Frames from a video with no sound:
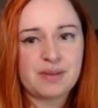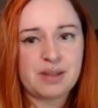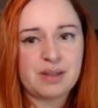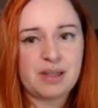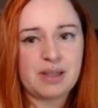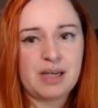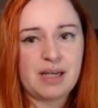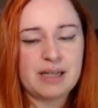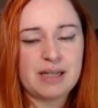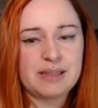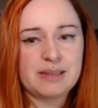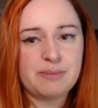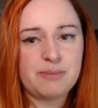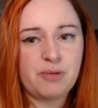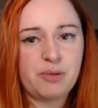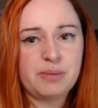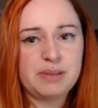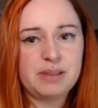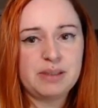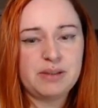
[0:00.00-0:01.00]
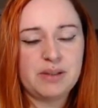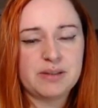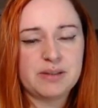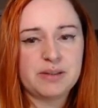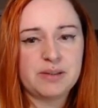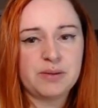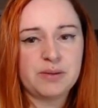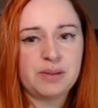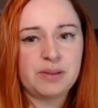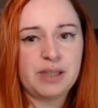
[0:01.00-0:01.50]
Okay, at the moment it
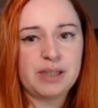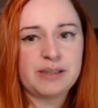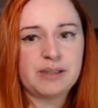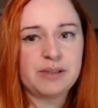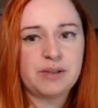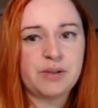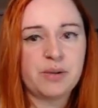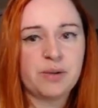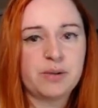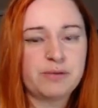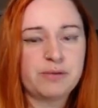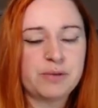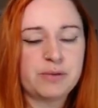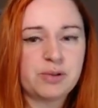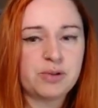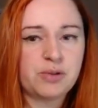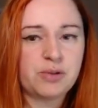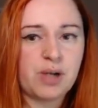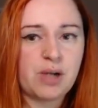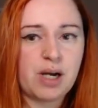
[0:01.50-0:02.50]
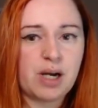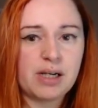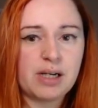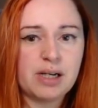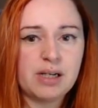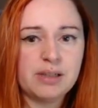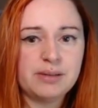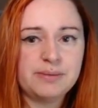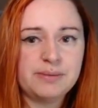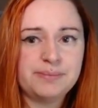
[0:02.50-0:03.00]
doesn't look like they're going for
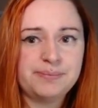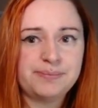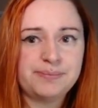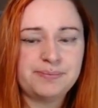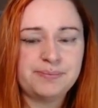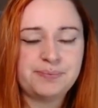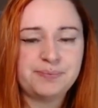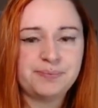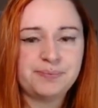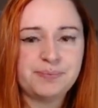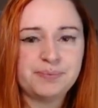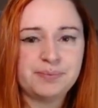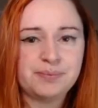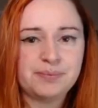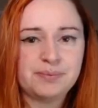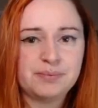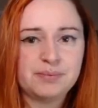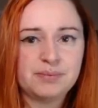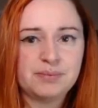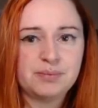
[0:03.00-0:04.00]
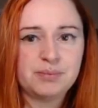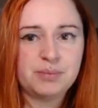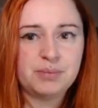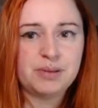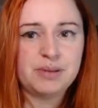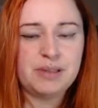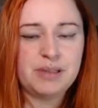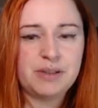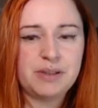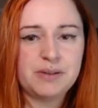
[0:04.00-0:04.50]
Draka.
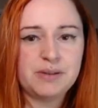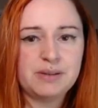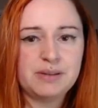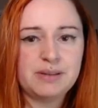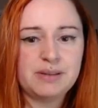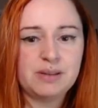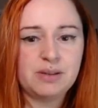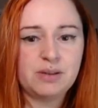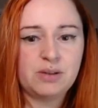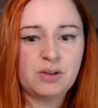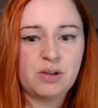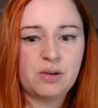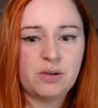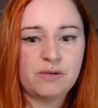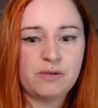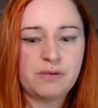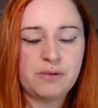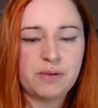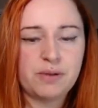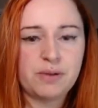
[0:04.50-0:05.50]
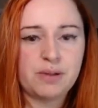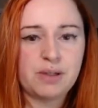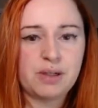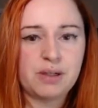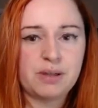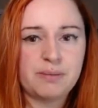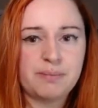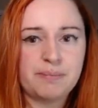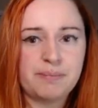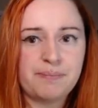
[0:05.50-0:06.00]
But they could still go
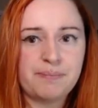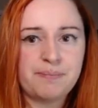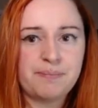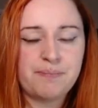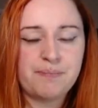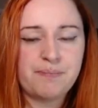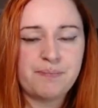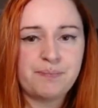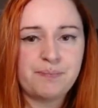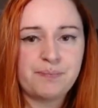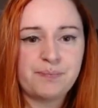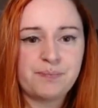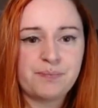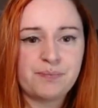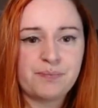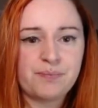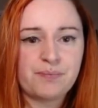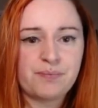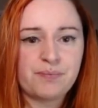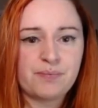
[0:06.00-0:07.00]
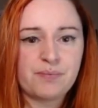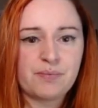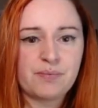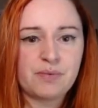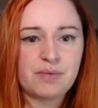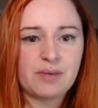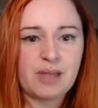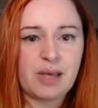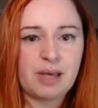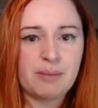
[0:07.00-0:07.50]
for
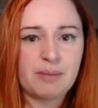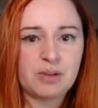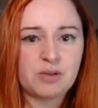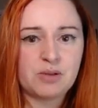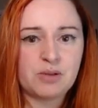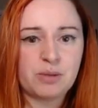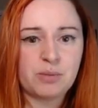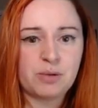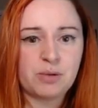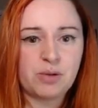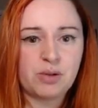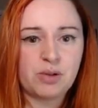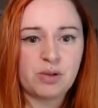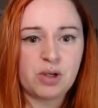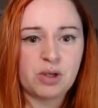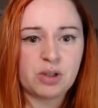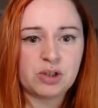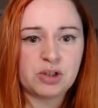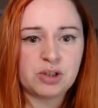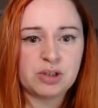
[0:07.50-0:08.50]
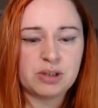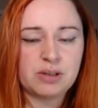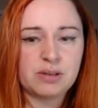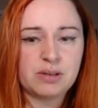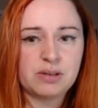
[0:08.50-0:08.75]
damage from concoction.